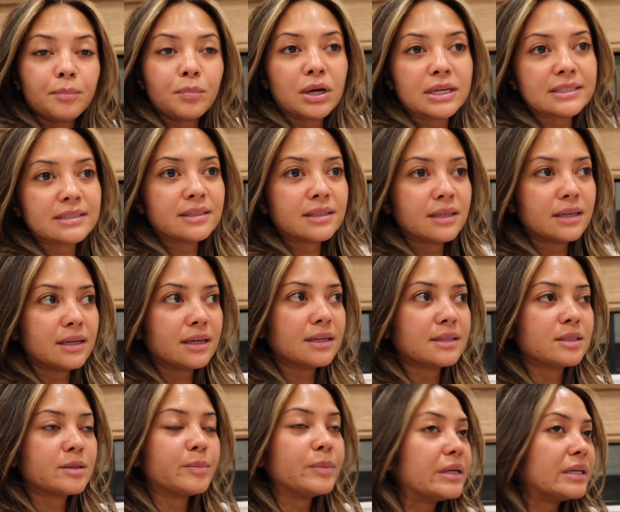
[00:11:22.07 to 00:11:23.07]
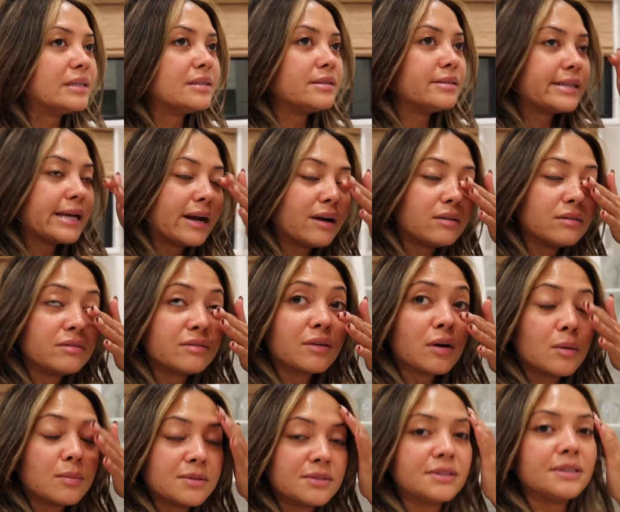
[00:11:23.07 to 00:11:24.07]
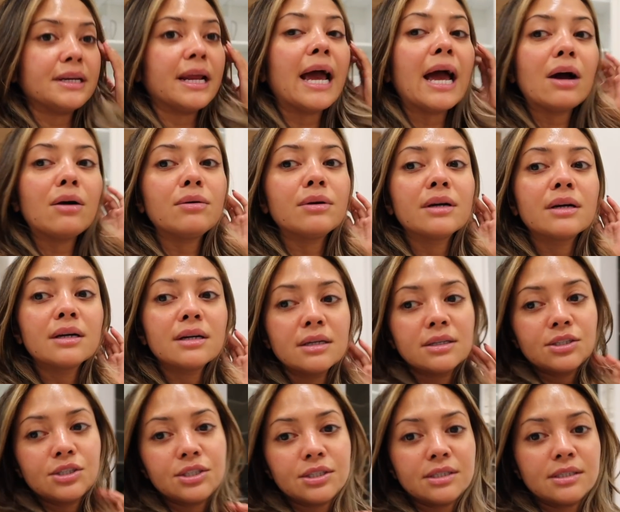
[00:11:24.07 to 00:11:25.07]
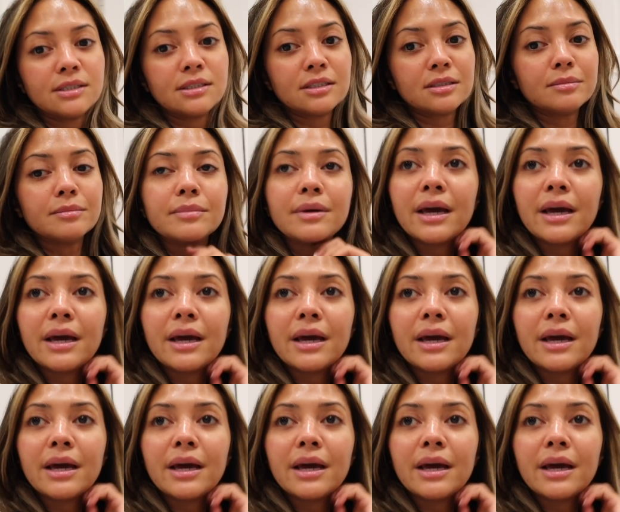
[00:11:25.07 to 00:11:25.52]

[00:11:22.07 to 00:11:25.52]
Presley has been down for almost an hour. She's in